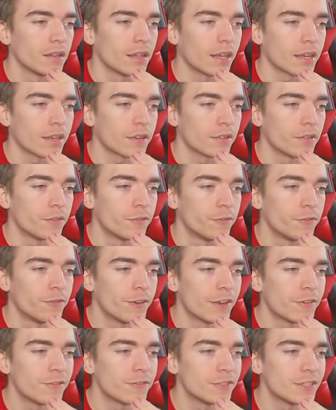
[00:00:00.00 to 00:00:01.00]
like
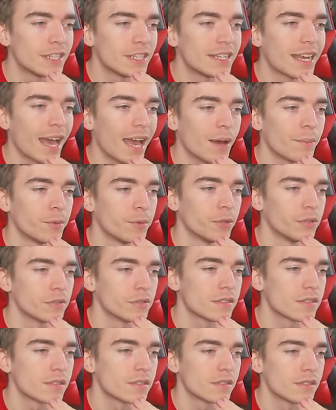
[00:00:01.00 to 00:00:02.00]
50 camels?
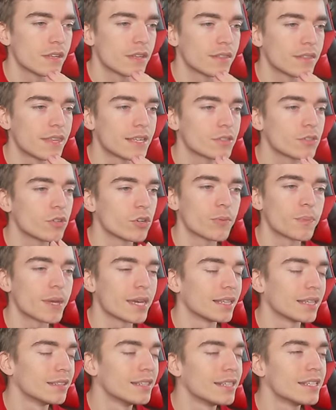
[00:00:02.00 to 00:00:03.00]
There's got to
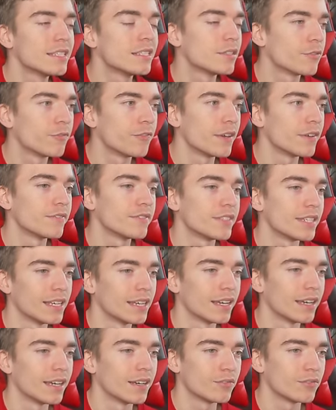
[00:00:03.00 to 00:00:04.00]
be at least 50
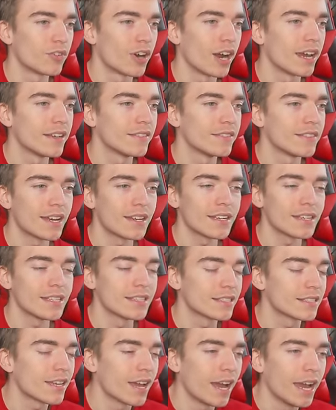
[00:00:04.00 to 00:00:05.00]
here, right? That
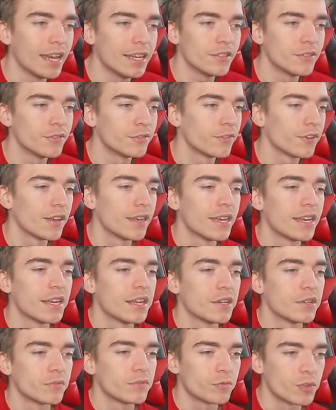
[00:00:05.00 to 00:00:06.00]
is kind of
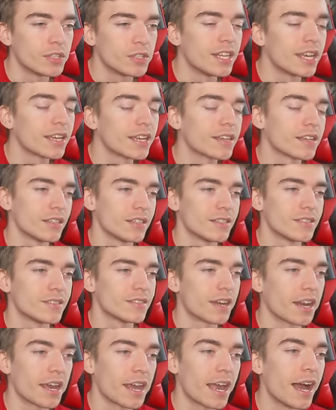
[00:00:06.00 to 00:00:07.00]
ridiculous
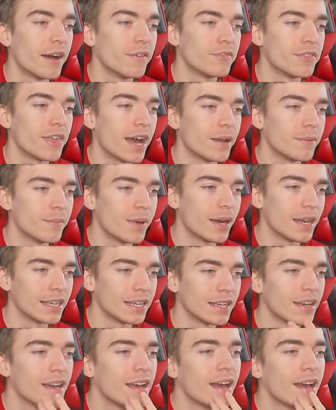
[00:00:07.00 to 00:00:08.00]
that I have that
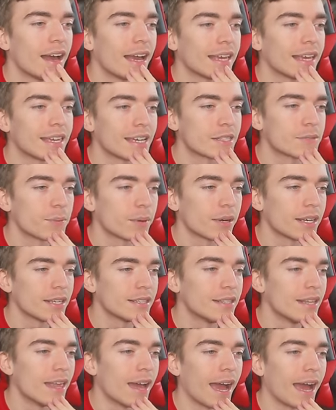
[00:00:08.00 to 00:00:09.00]
many. I guess when
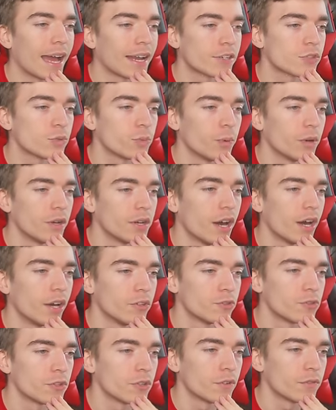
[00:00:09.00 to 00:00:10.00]
I hatched
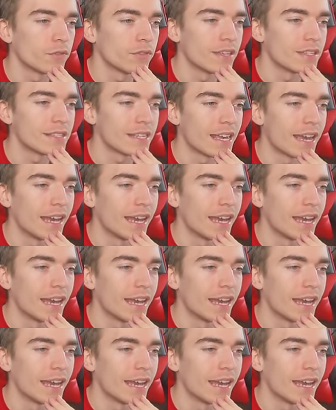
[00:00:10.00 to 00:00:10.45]
100 of this